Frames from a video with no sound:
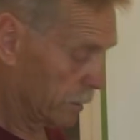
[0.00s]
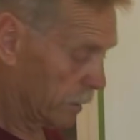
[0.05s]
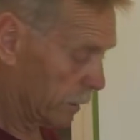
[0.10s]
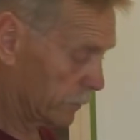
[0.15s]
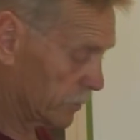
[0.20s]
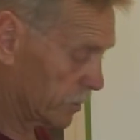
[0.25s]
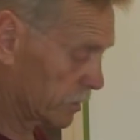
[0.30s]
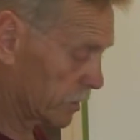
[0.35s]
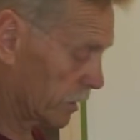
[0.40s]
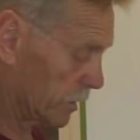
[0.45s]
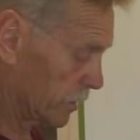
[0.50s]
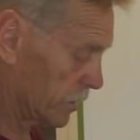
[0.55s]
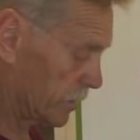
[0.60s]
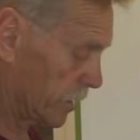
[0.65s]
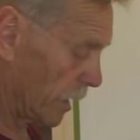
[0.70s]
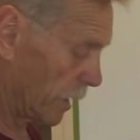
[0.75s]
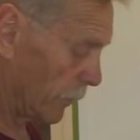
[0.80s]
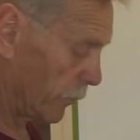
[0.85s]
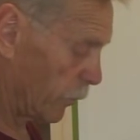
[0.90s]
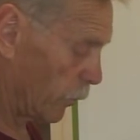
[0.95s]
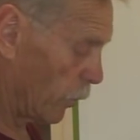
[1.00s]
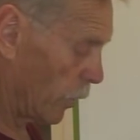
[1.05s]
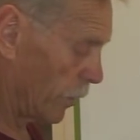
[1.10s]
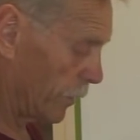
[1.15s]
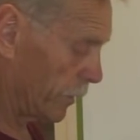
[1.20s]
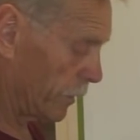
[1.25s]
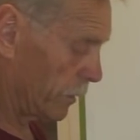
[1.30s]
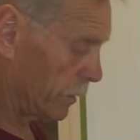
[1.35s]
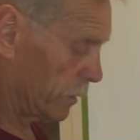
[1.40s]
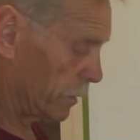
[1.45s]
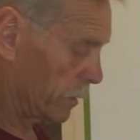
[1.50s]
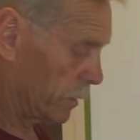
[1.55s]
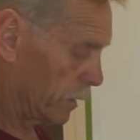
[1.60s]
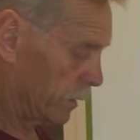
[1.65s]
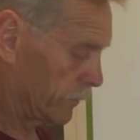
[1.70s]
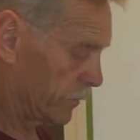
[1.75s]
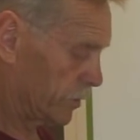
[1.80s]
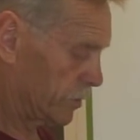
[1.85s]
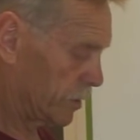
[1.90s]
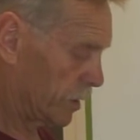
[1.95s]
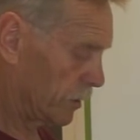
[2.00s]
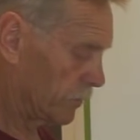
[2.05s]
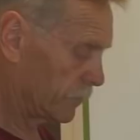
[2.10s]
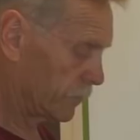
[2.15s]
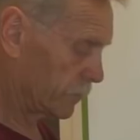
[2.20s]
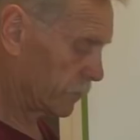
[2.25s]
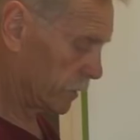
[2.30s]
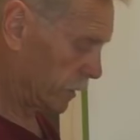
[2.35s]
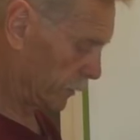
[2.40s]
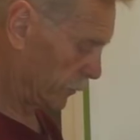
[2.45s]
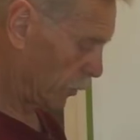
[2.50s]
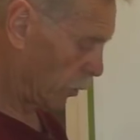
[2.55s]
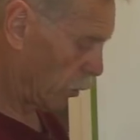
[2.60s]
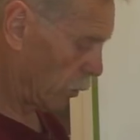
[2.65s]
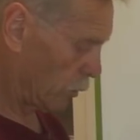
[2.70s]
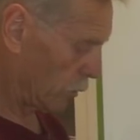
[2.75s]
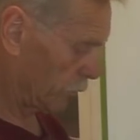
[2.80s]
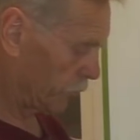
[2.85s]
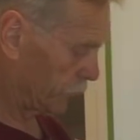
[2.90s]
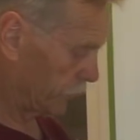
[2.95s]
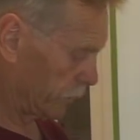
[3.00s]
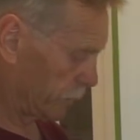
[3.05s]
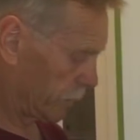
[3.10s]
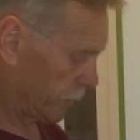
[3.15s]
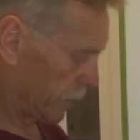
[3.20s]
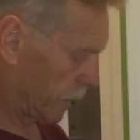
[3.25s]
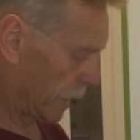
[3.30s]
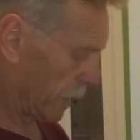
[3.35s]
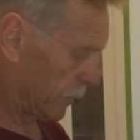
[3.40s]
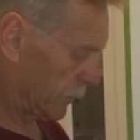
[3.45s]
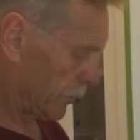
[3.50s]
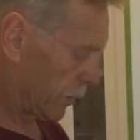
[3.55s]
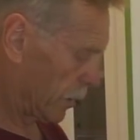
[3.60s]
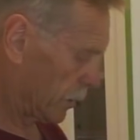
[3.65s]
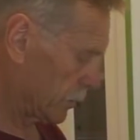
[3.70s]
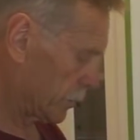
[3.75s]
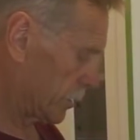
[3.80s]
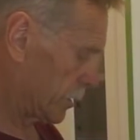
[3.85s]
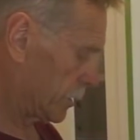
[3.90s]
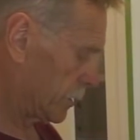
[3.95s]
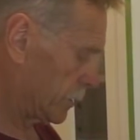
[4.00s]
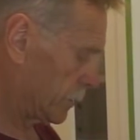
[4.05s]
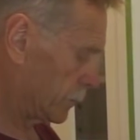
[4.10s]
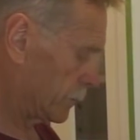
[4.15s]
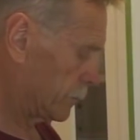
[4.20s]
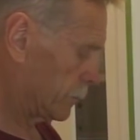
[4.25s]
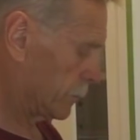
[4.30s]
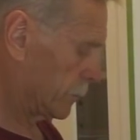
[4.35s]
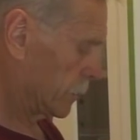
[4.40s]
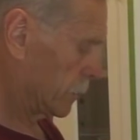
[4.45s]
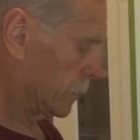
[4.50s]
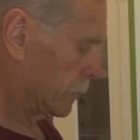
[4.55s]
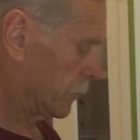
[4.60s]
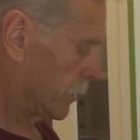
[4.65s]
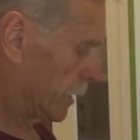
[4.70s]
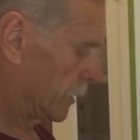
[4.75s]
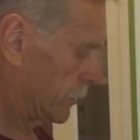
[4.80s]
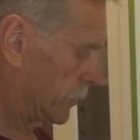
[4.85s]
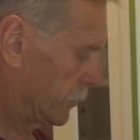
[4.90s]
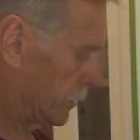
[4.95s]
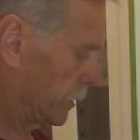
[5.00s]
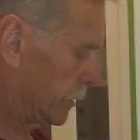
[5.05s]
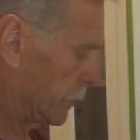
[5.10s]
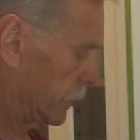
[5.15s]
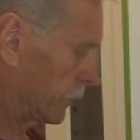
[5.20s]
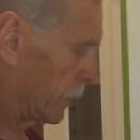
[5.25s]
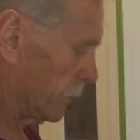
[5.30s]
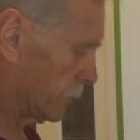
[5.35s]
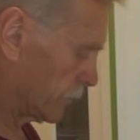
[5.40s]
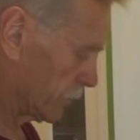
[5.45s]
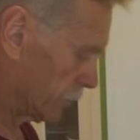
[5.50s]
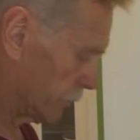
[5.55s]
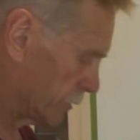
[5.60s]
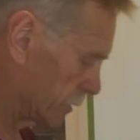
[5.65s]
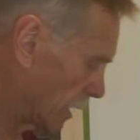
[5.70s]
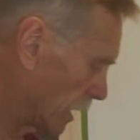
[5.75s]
I'm just going to set up one of the shelf clip hole drilling guide bars here by turning the thumb screws